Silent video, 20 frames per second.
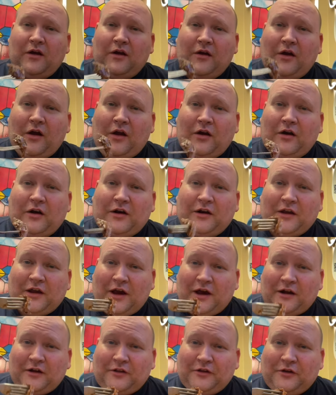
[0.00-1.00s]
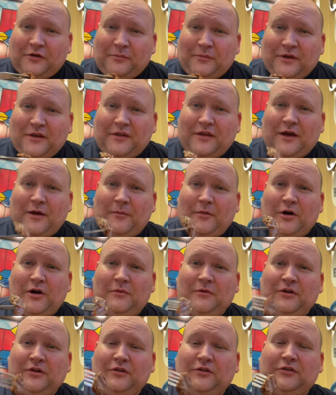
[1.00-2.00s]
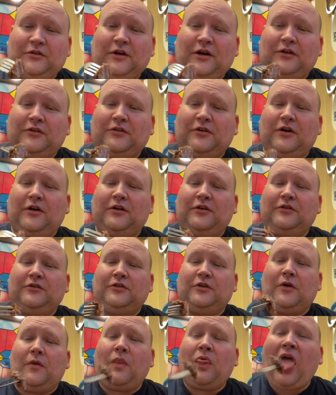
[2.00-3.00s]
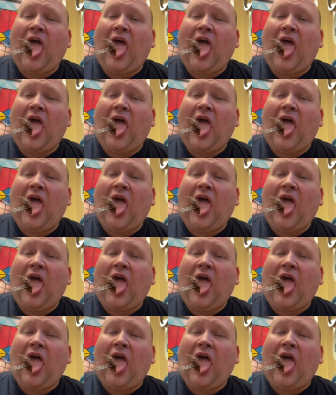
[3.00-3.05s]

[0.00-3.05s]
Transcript: I already got a little bit of that barbecue sauce on it, so.